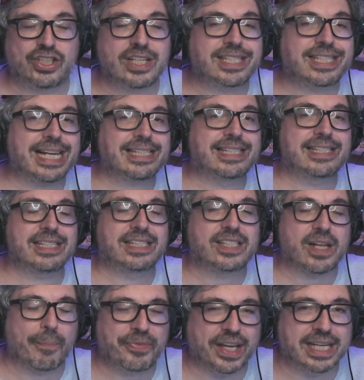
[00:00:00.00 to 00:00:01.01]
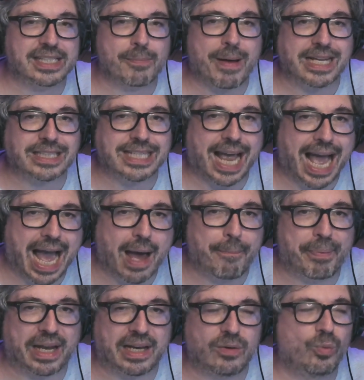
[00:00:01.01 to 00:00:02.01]
Just as something is about to
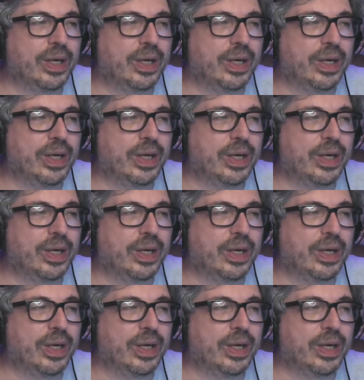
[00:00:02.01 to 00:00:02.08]
happen,